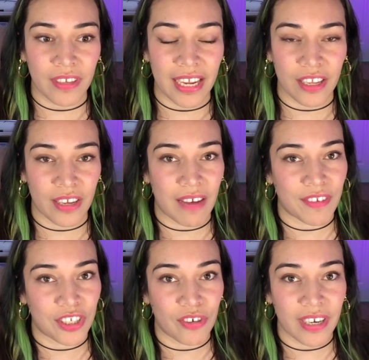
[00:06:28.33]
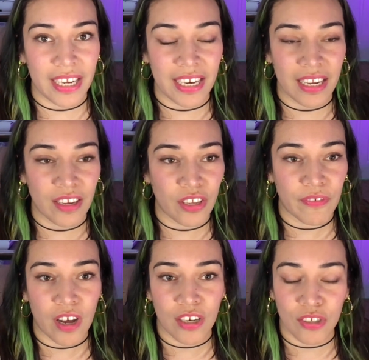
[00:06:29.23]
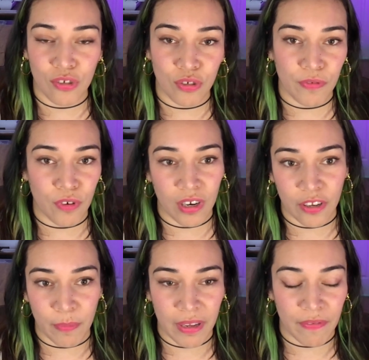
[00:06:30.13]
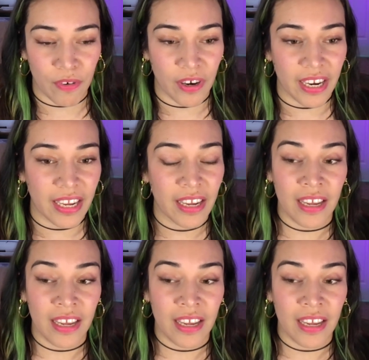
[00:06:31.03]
like you have a degree in it, you've gone to school for a little bit for it,